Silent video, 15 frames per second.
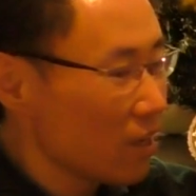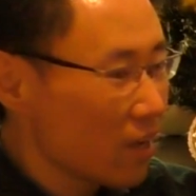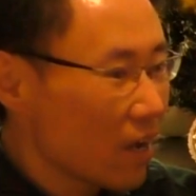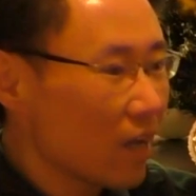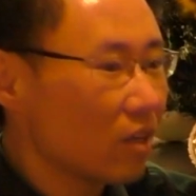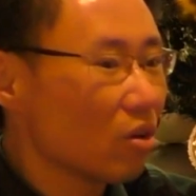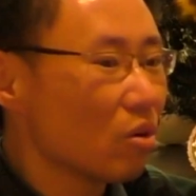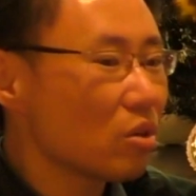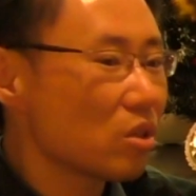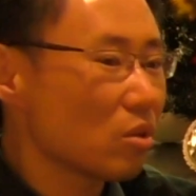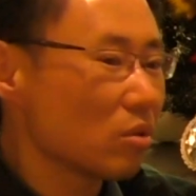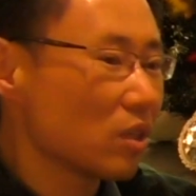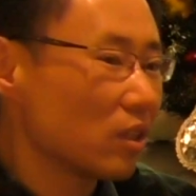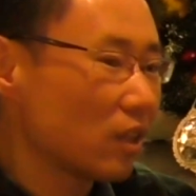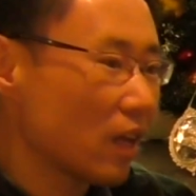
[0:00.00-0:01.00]
And also
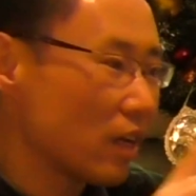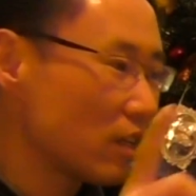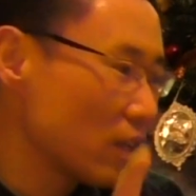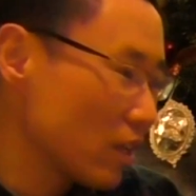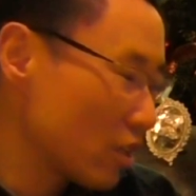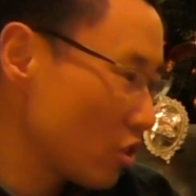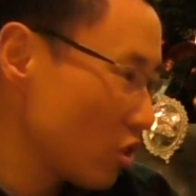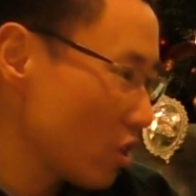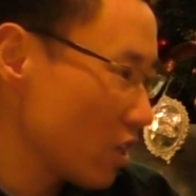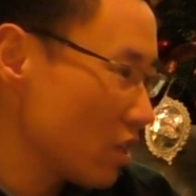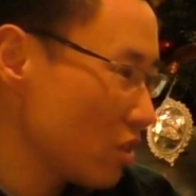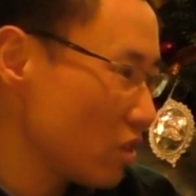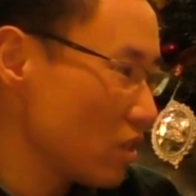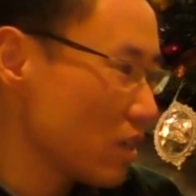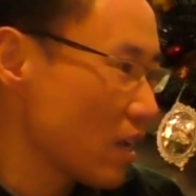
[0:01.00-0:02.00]
the data
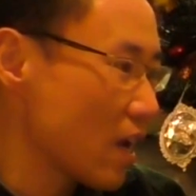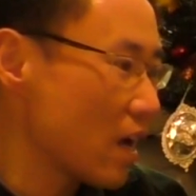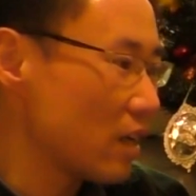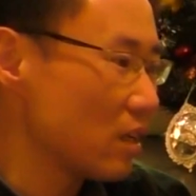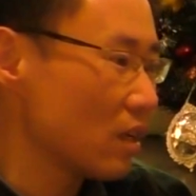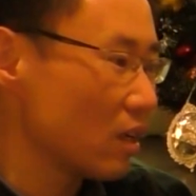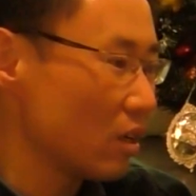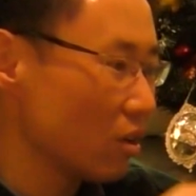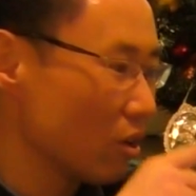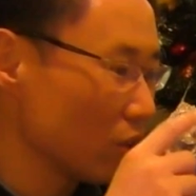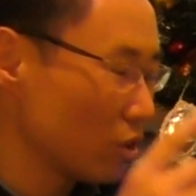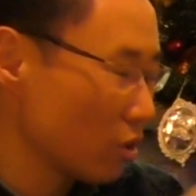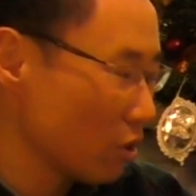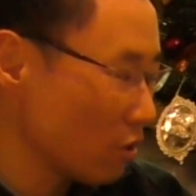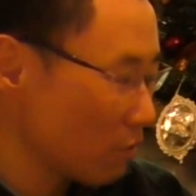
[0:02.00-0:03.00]
exchange and a
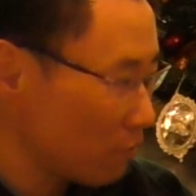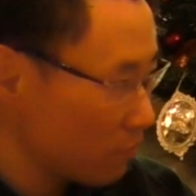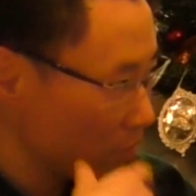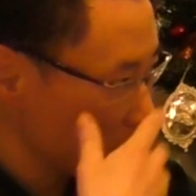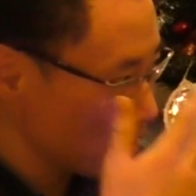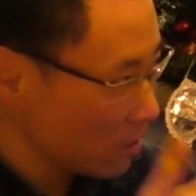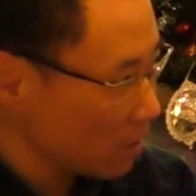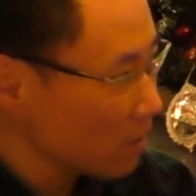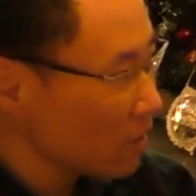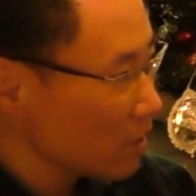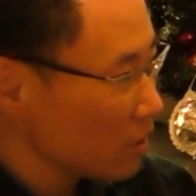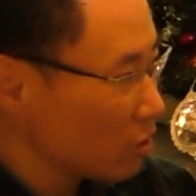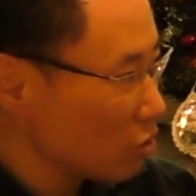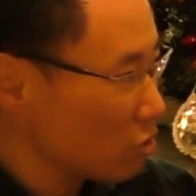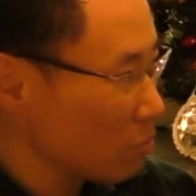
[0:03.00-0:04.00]
lot of the
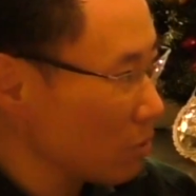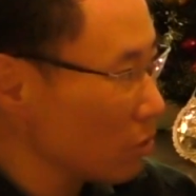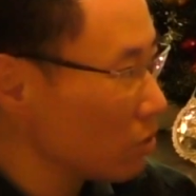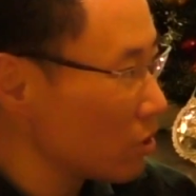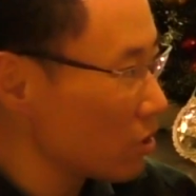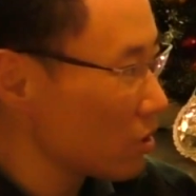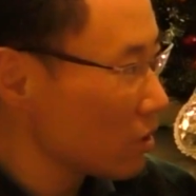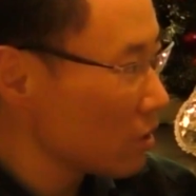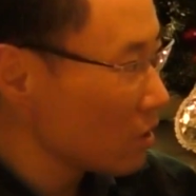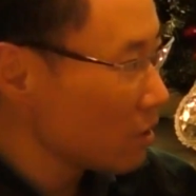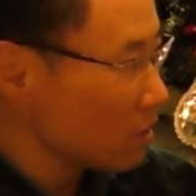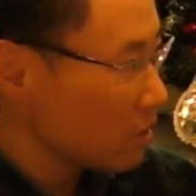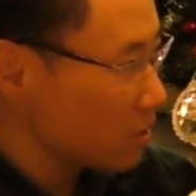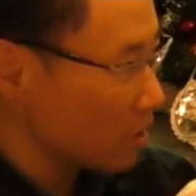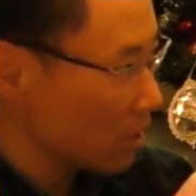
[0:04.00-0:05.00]
distribute
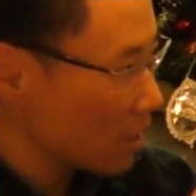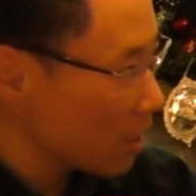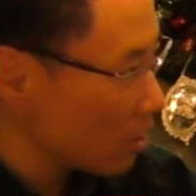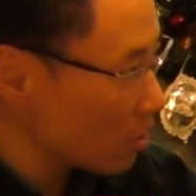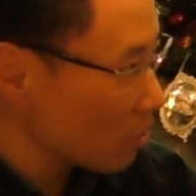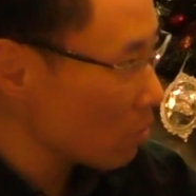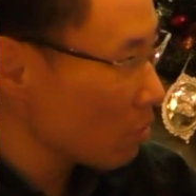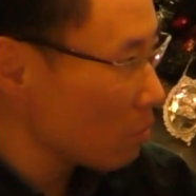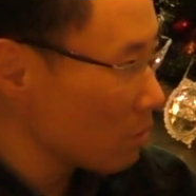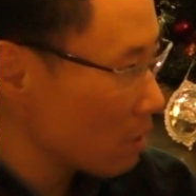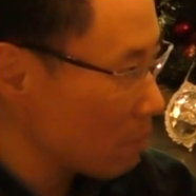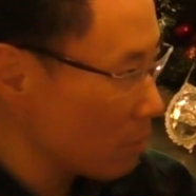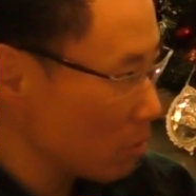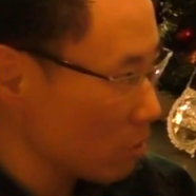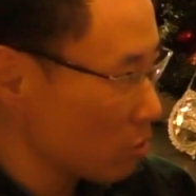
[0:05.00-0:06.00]
scenario, they
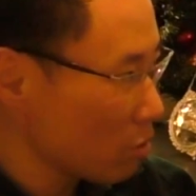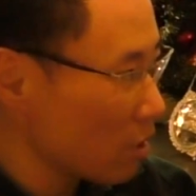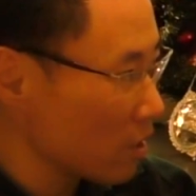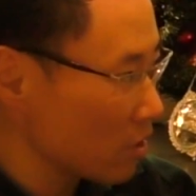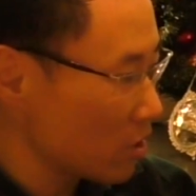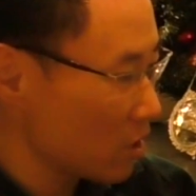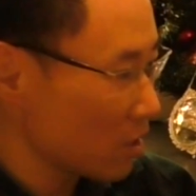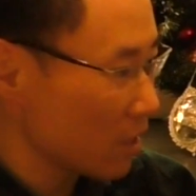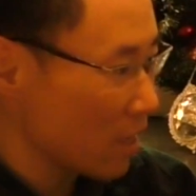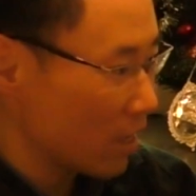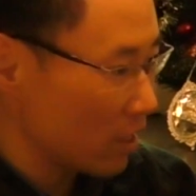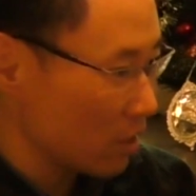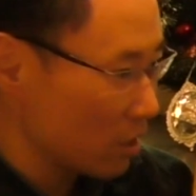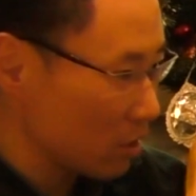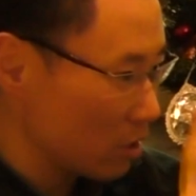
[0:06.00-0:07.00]
build trust, like
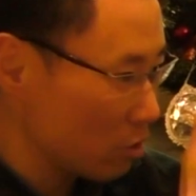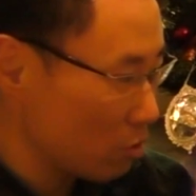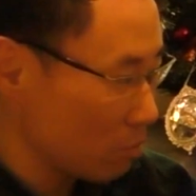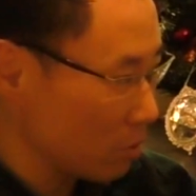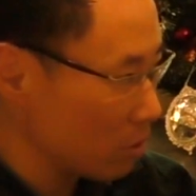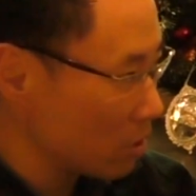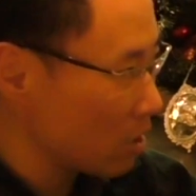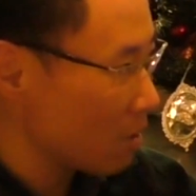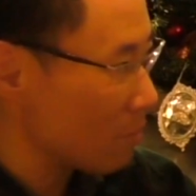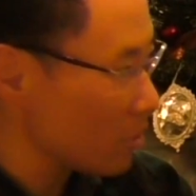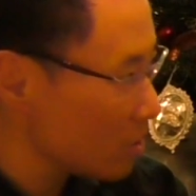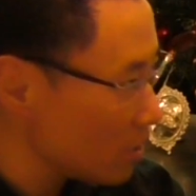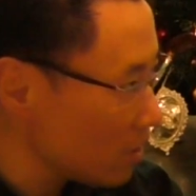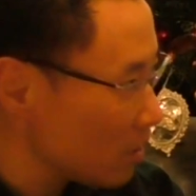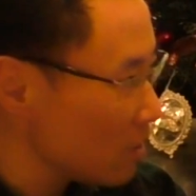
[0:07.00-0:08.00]
the distributed
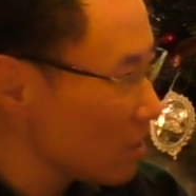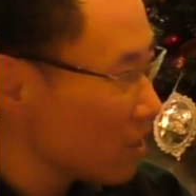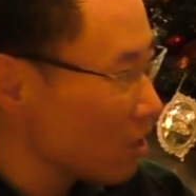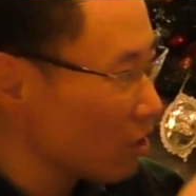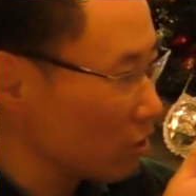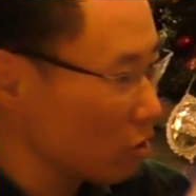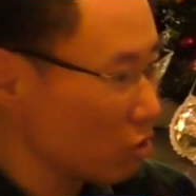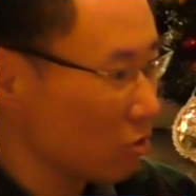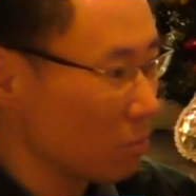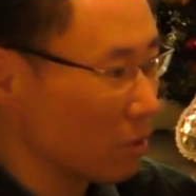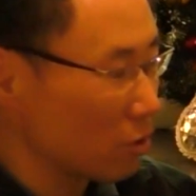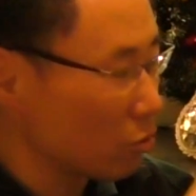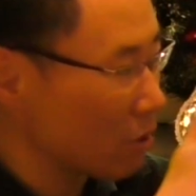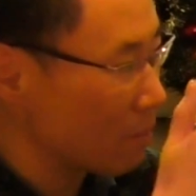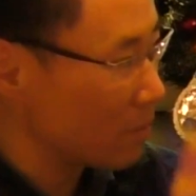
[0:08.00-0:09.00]
community or
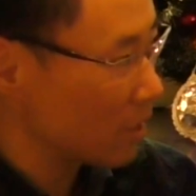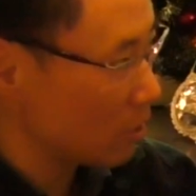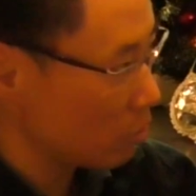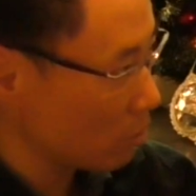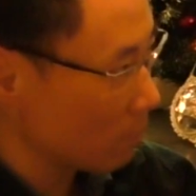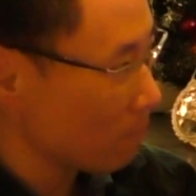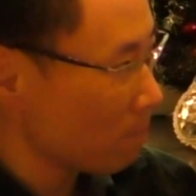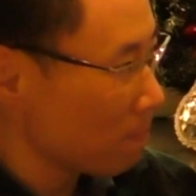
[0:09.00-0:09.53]
distributed reputation.